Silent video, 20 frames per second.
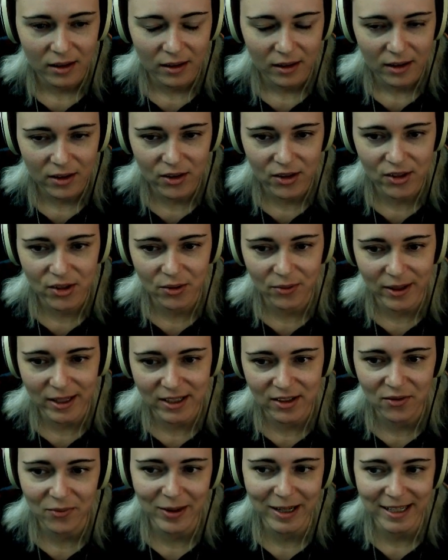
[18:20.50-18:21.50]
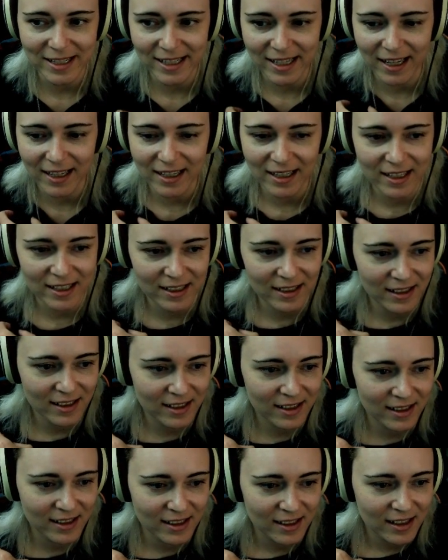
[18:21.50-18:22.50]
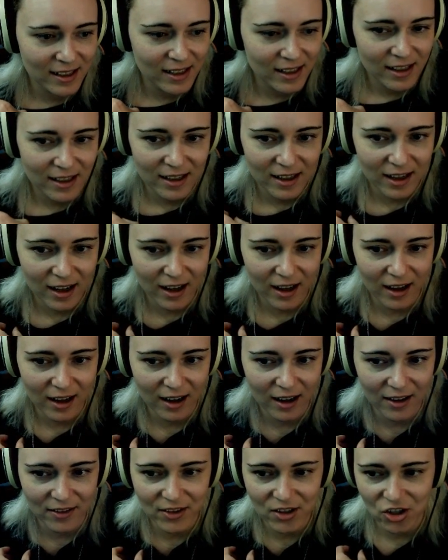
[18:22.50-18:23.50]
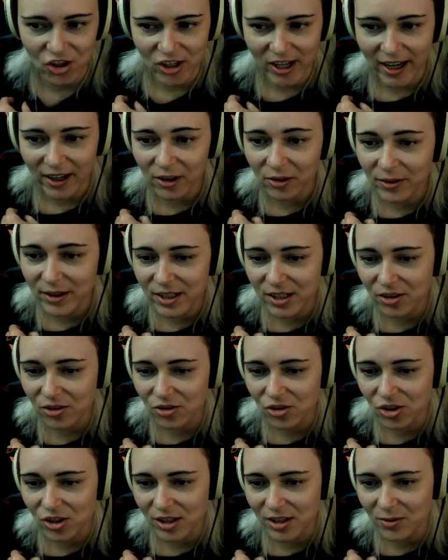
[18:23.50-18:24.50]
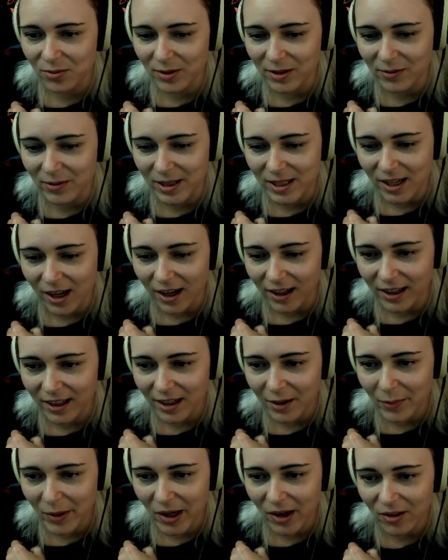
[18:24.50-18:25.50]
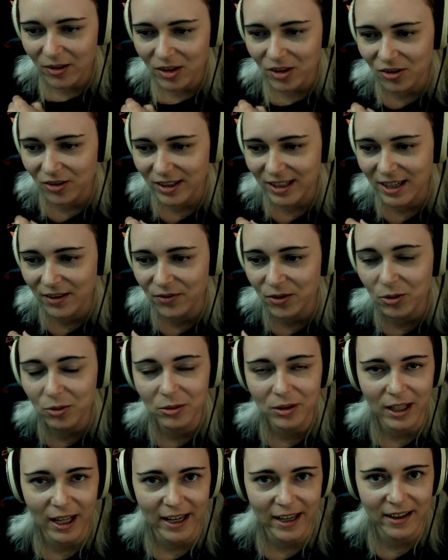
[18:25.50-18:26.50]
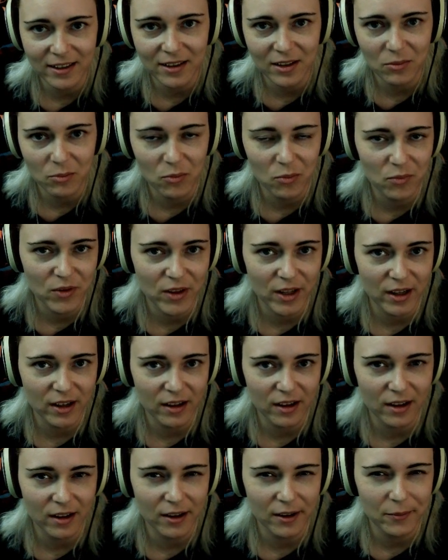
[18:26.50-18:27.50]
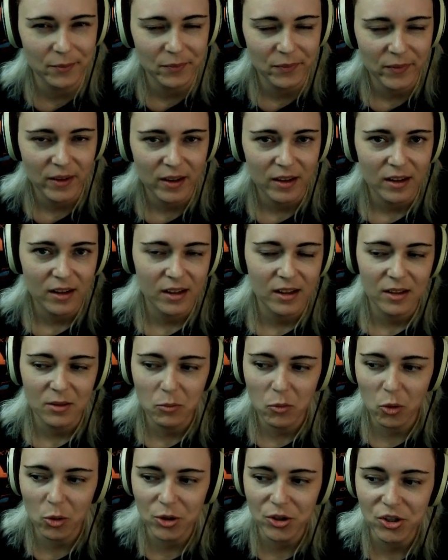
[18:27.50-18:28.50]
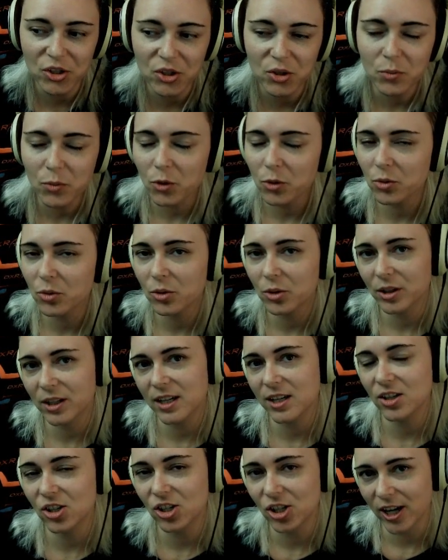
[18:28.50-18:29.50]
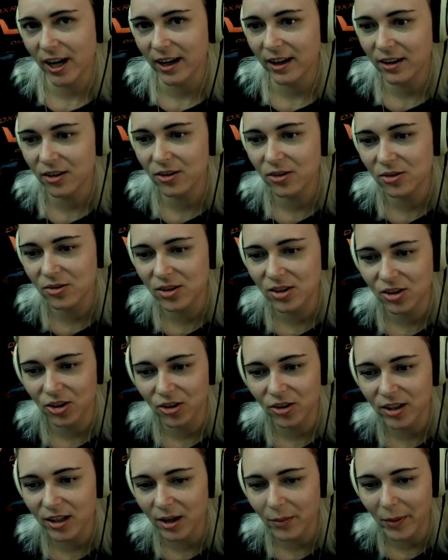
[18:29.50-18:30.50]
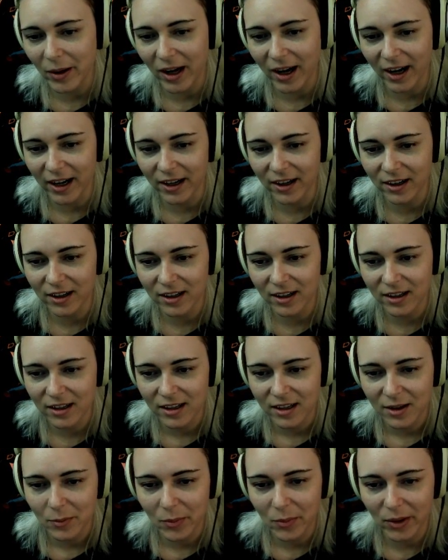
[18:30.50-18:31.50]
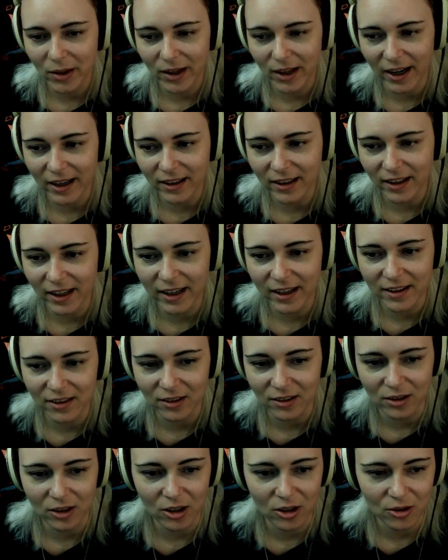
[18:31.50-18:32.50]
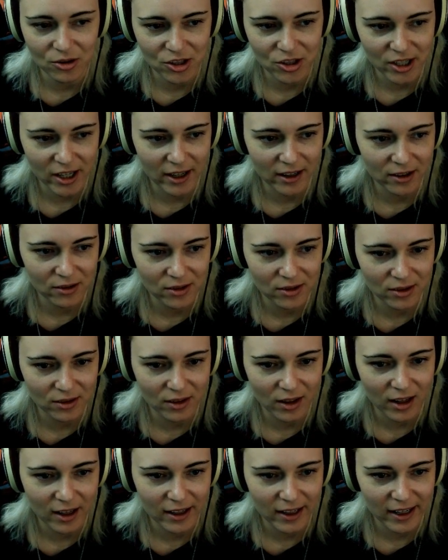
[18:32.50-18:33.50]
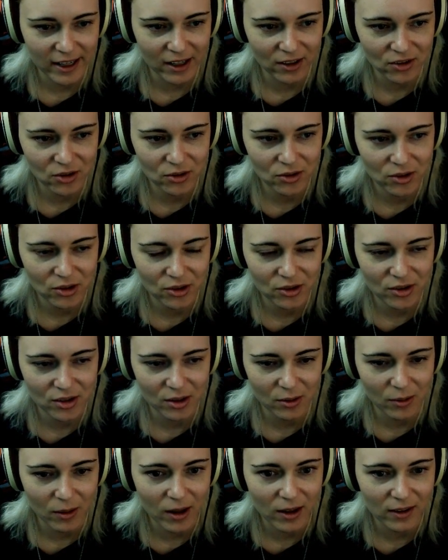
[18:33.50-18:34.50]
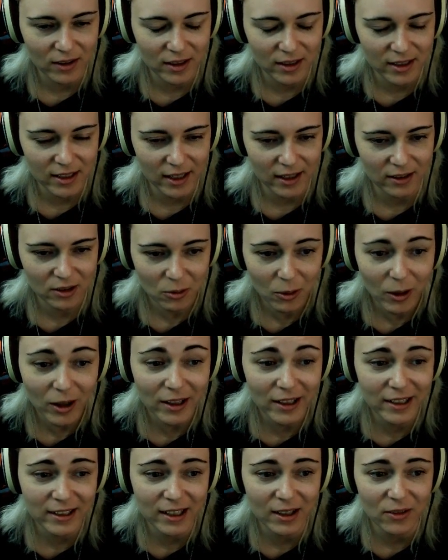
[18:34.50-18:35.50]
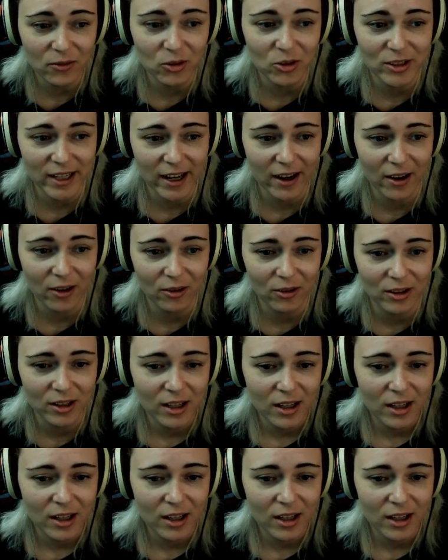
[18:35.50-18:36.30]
Here's the rest of my settings. The shadow resolution is what I was talking about. You can, if you like the more smooth looking shadows, turn it up higher, but I like the low shadows a lot. I also turned the quality level down